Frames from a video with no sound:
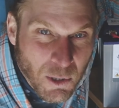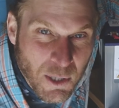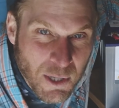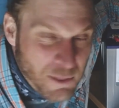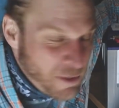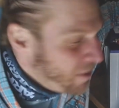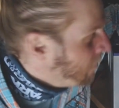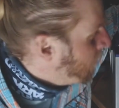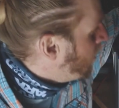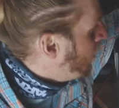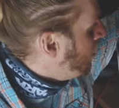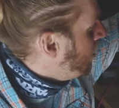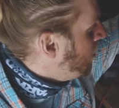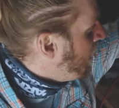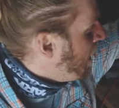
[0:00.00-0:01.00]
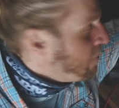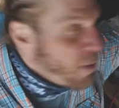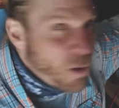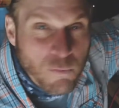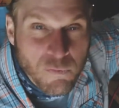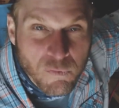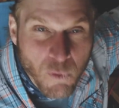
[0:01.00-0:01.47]
lithium or a
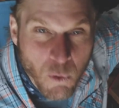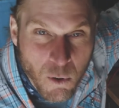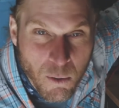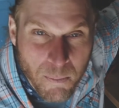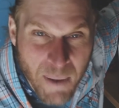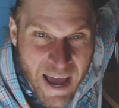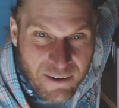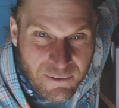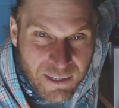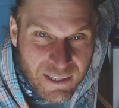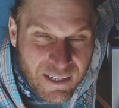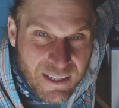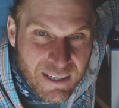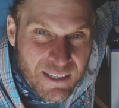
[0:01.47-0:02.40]
LiPo4 battery.